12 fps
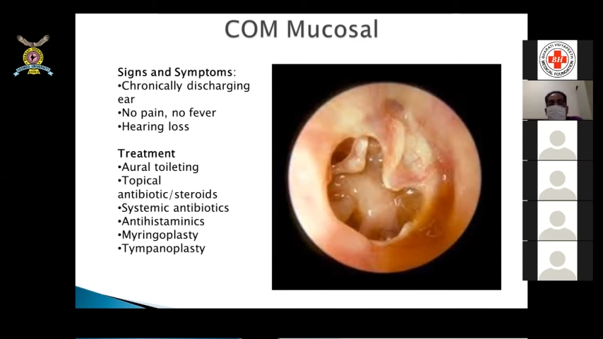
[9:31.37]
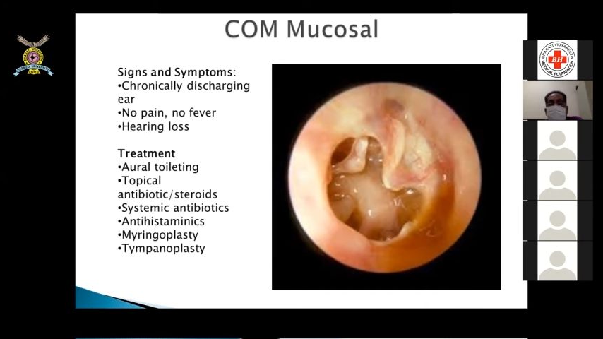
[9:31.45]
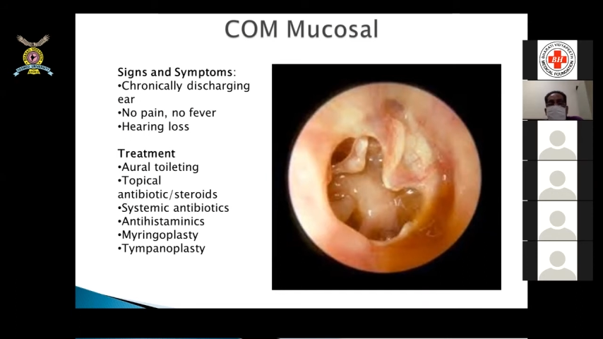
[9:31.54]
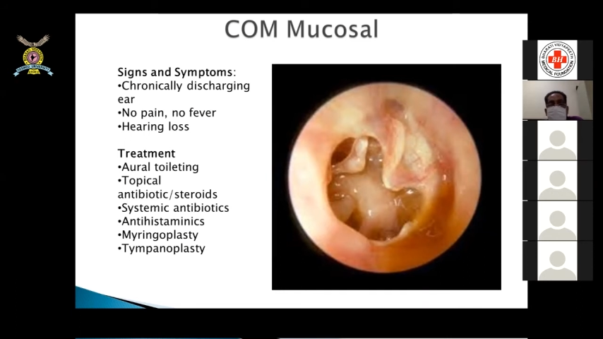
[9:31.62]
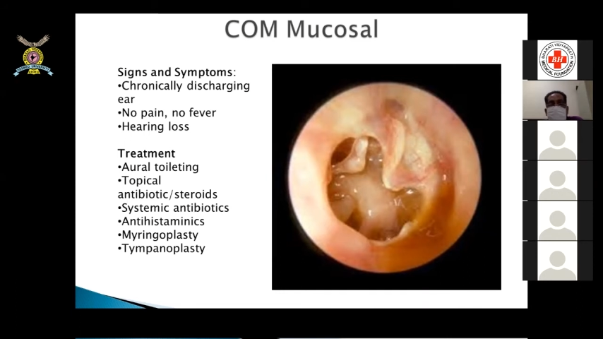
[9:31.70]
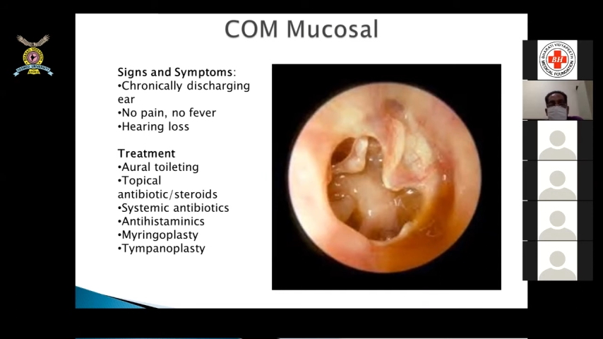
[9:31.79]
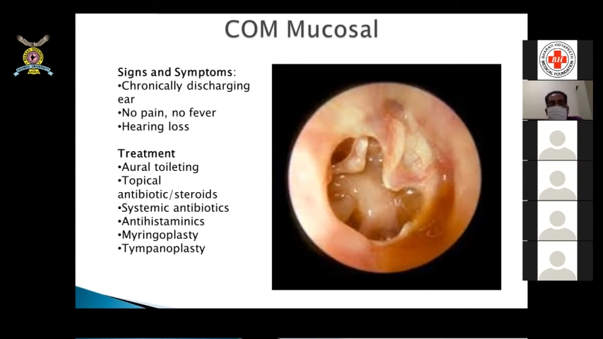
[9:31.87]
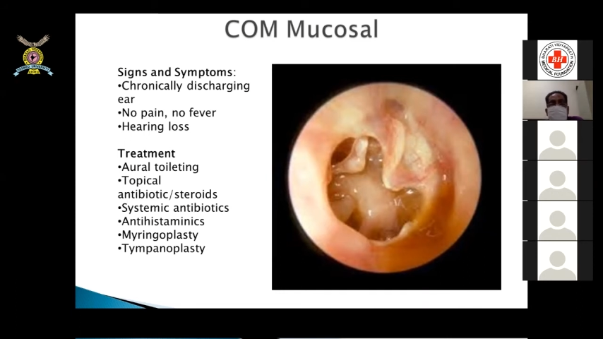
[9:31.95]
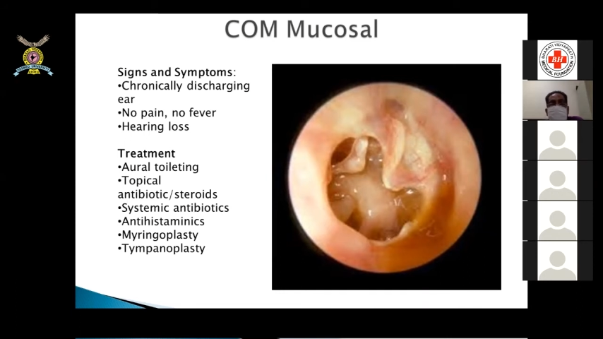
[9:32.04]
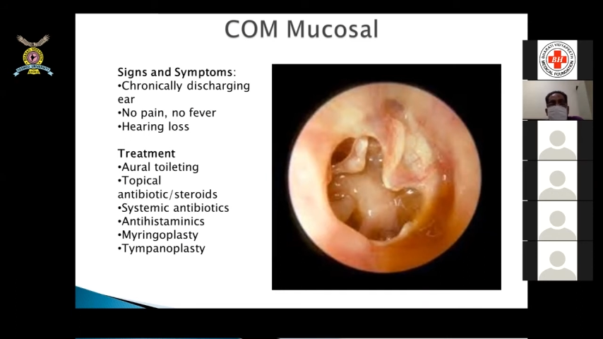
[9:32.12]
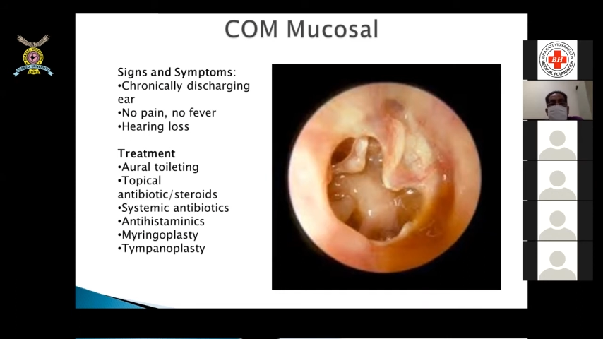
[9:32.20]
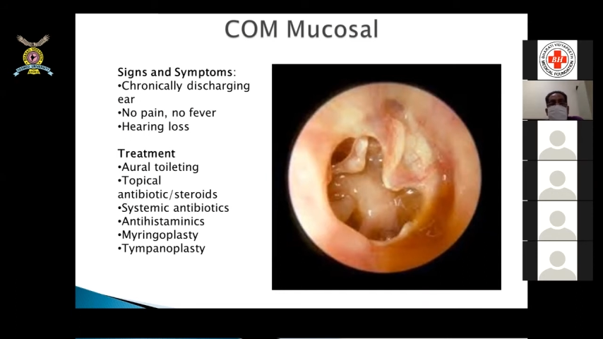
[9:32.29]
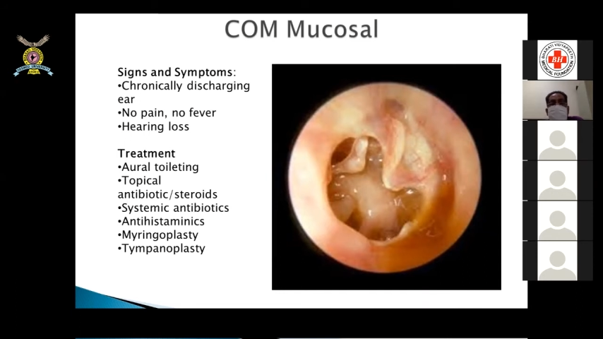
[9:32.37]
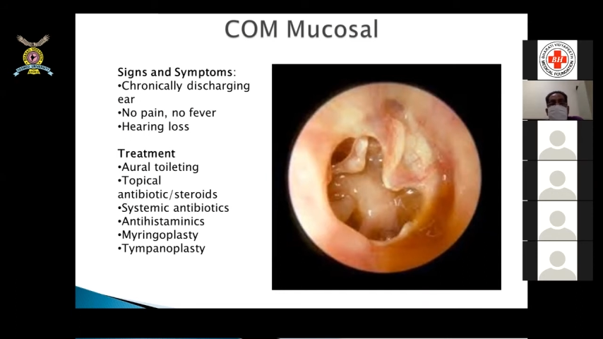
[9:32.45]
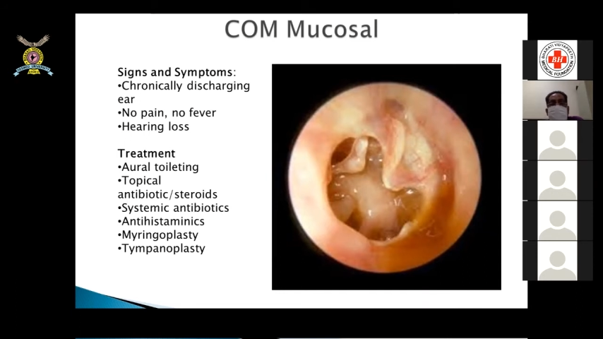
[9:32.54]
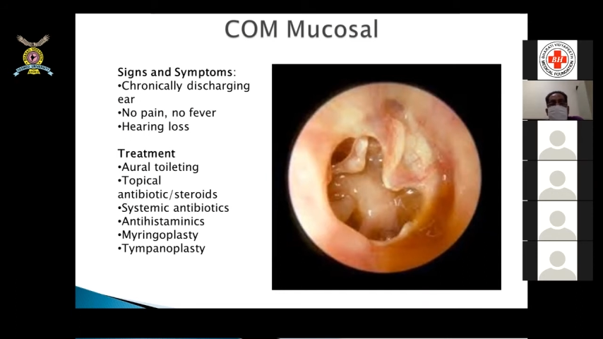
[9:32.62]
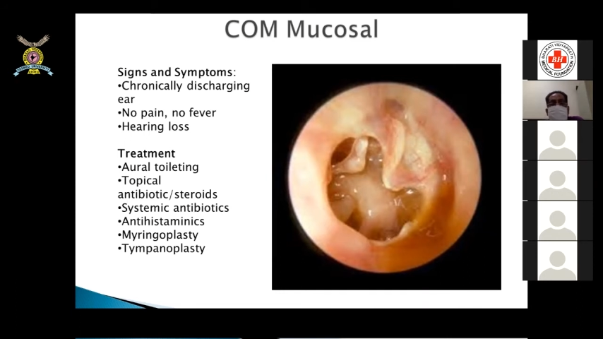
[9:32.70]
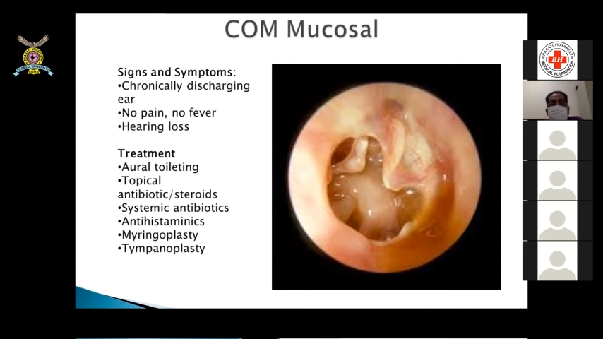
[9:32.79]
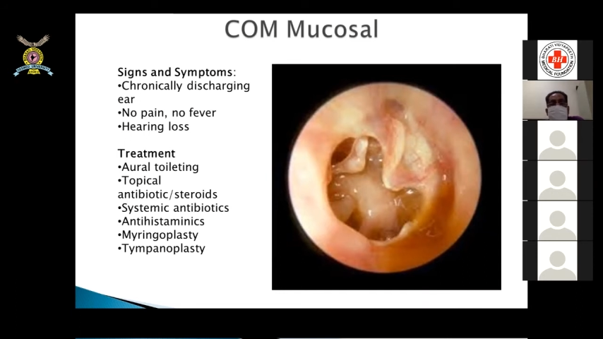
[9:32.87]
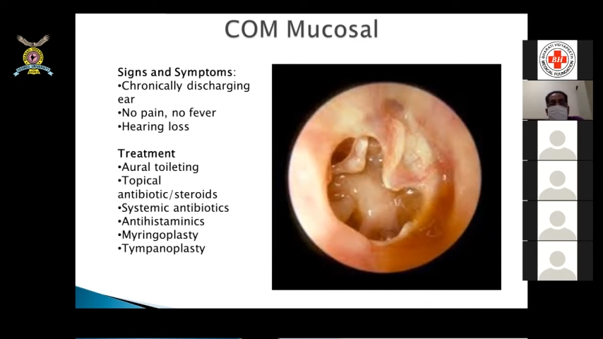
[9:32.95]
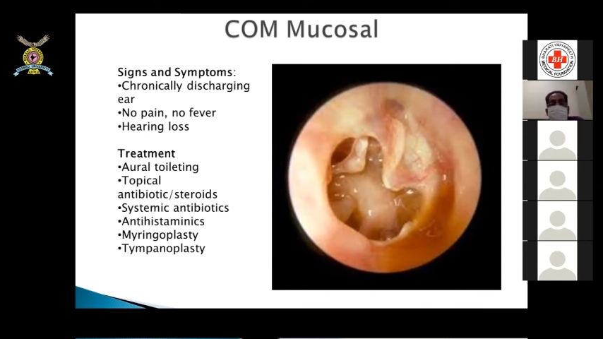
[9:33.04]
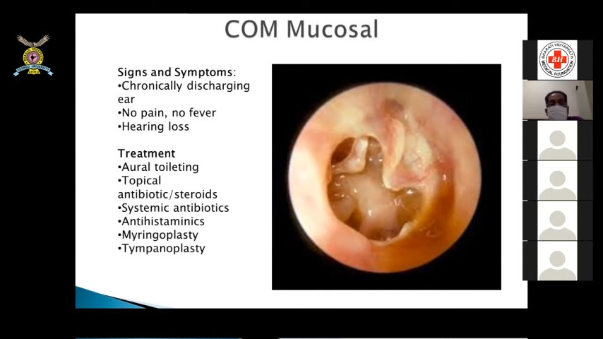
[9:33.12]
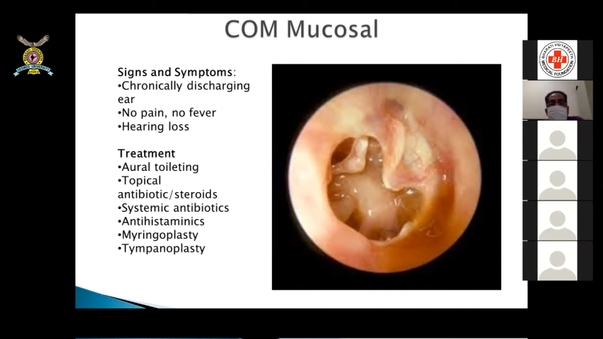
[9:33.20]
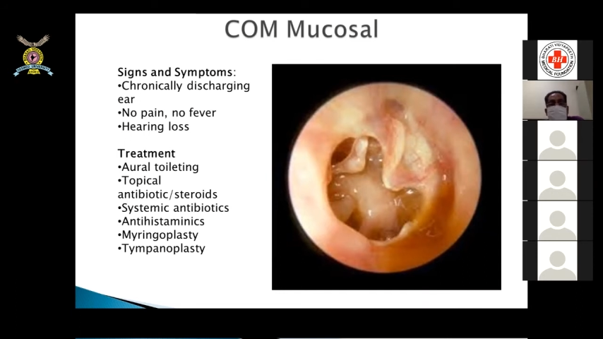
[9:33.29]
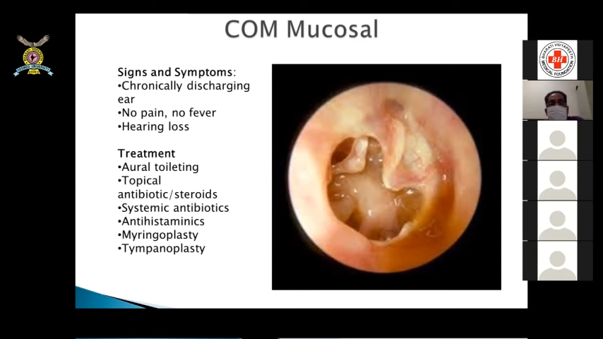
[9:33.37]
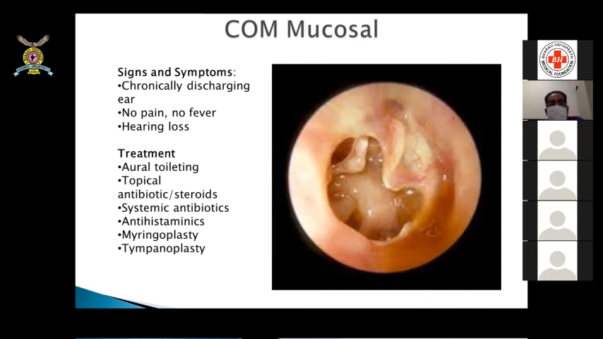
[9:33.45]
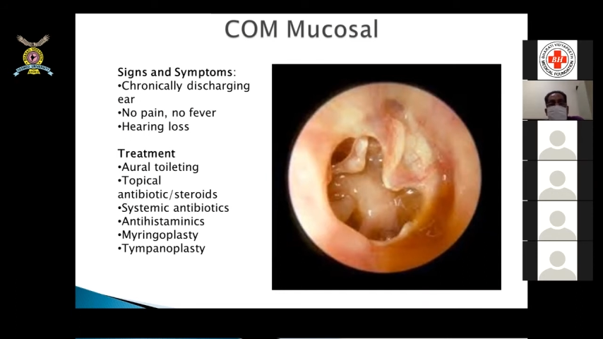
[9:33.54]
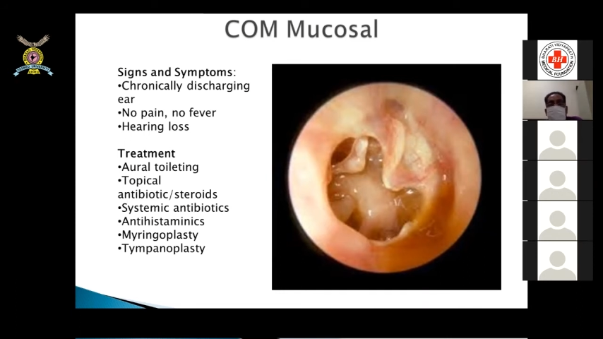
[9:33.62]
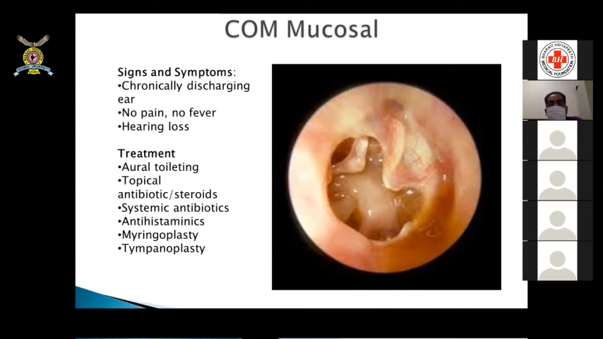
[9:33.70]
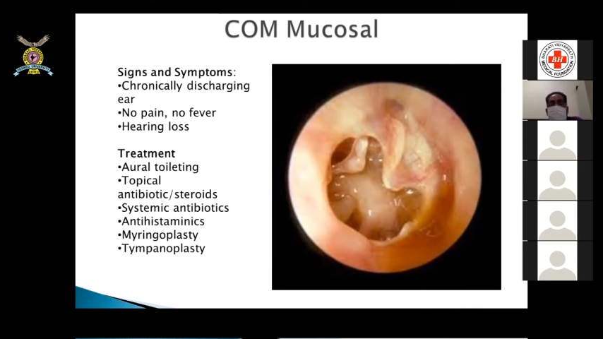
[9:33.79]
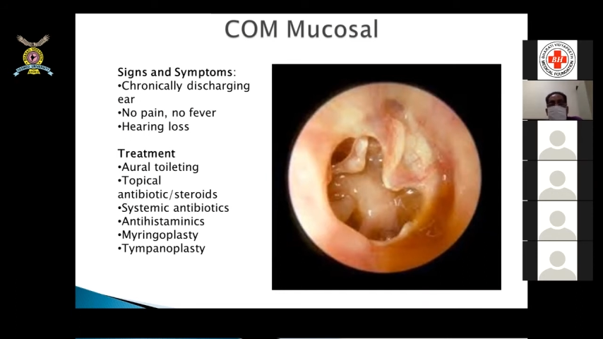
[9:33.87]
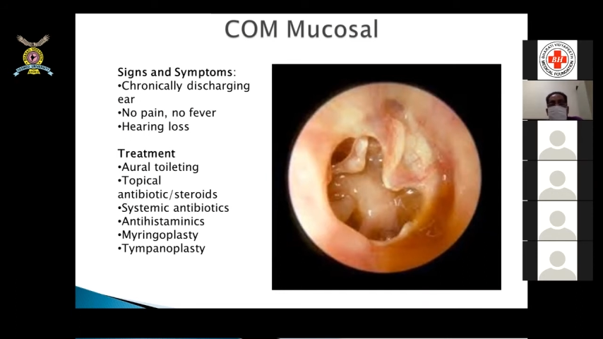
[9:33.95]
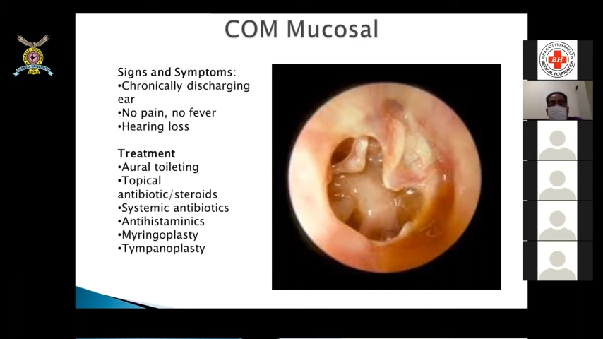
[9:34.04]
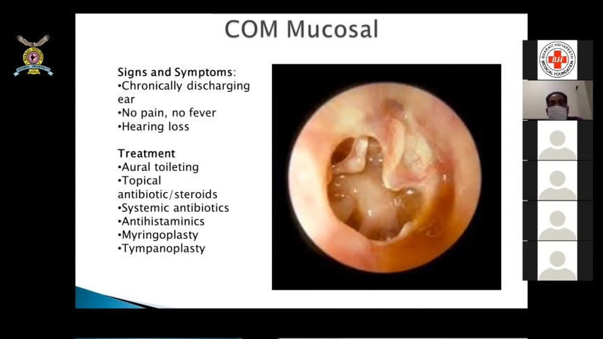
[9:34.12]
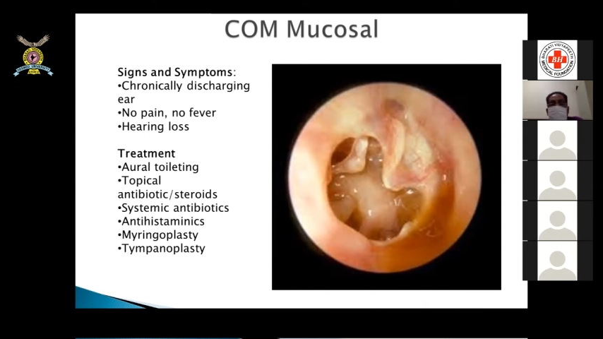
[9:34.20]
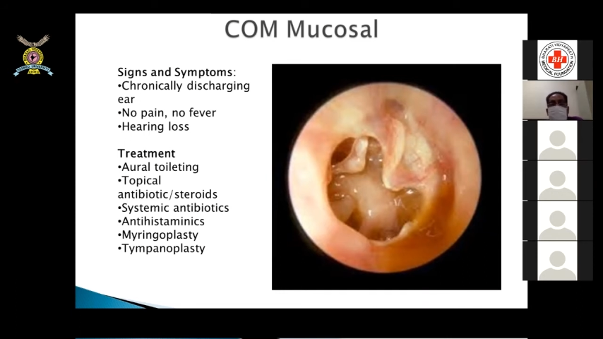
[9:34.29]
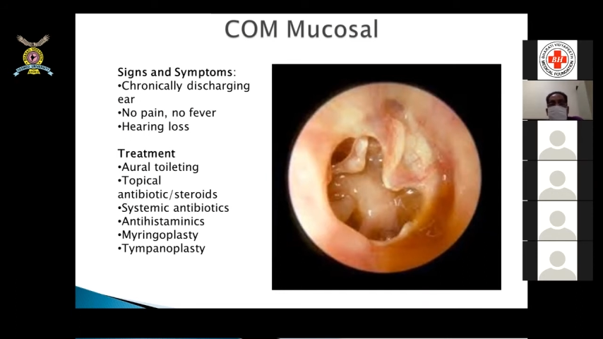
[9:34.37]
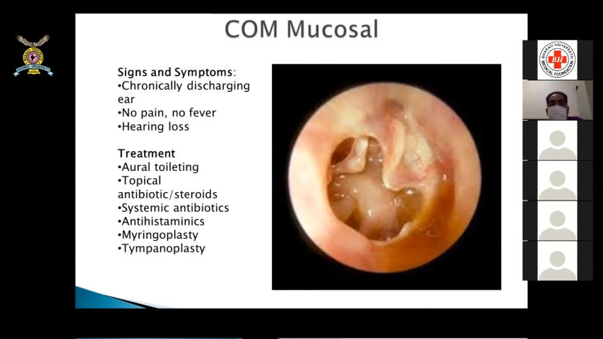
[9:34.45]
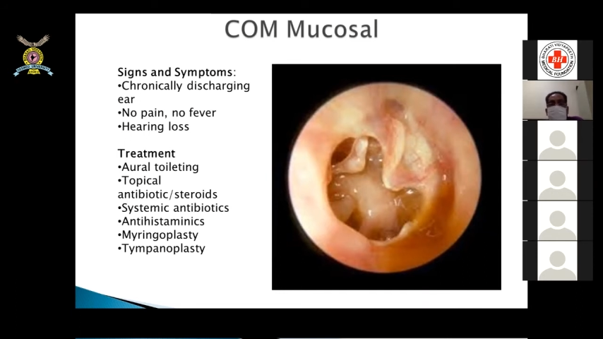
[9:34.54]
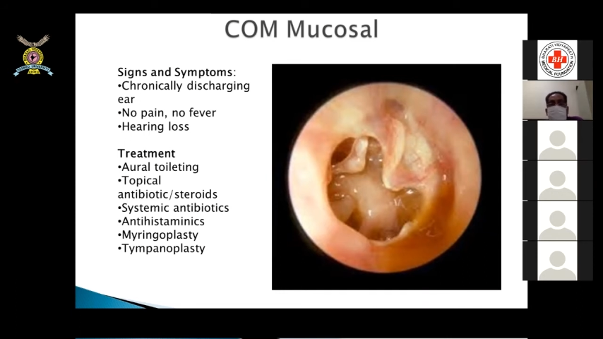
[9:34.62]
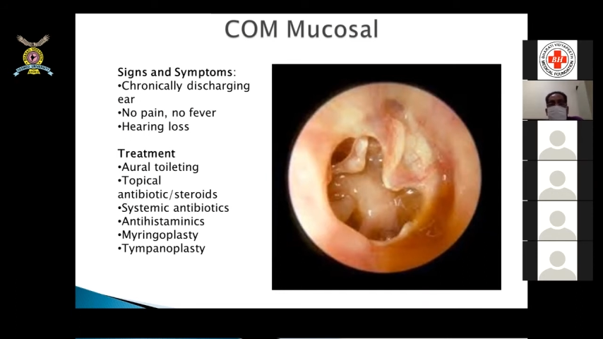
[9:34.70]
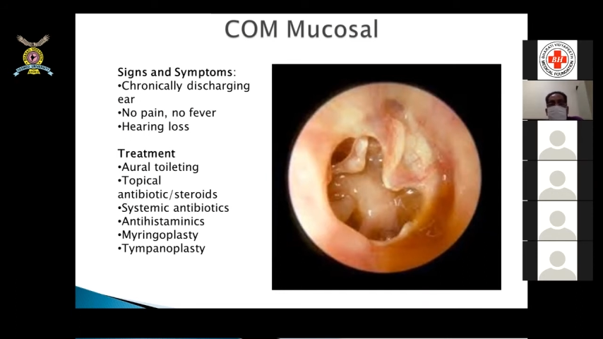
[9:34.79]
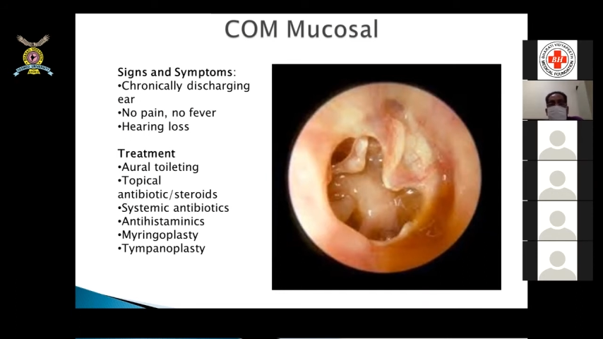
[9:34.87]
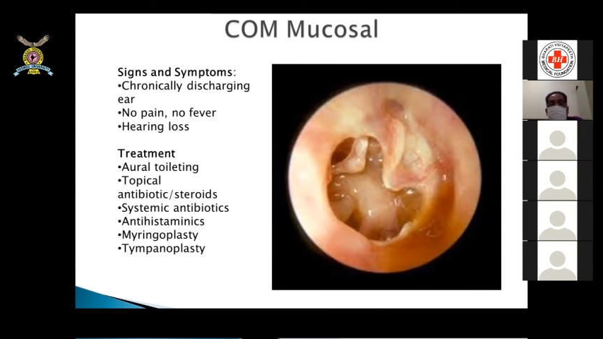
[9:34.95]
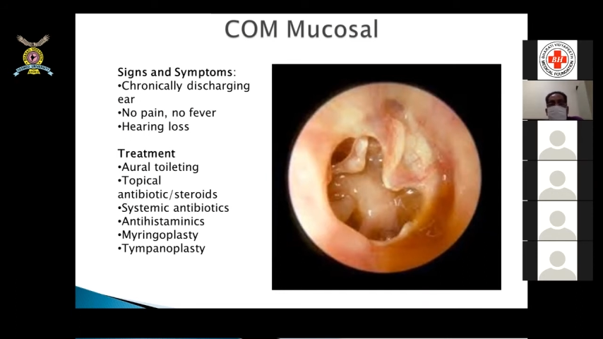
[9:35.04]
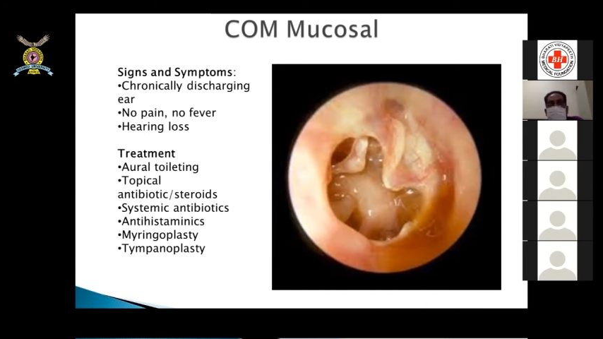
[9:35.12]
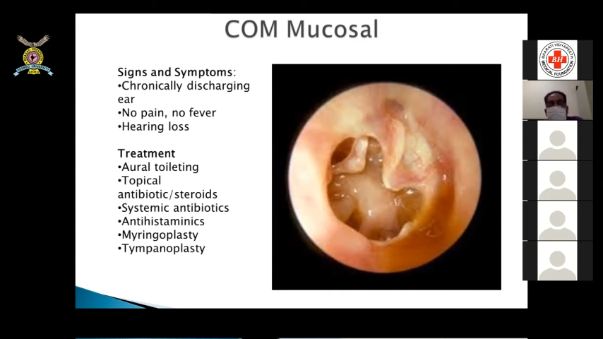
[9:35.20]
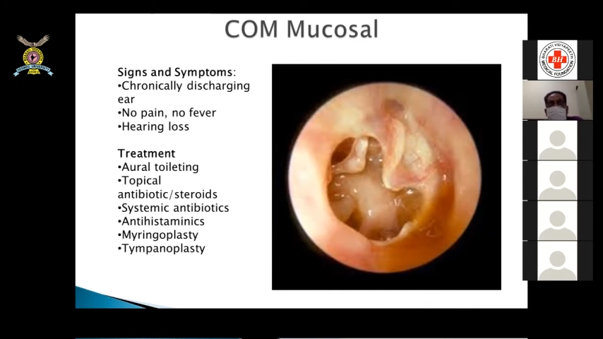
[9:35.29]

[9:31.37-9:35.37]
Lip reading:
[unreadable: no face in view]